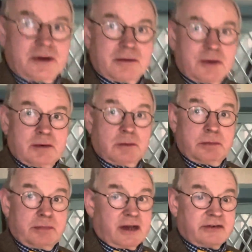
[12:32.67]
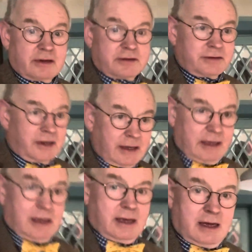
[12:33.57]
I mean, it'd be priceless.
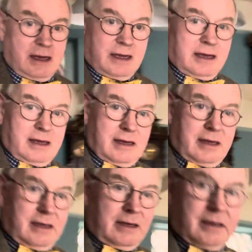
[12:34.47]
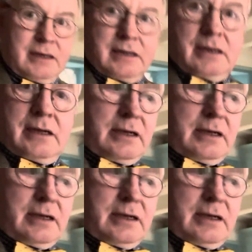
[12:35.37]
And then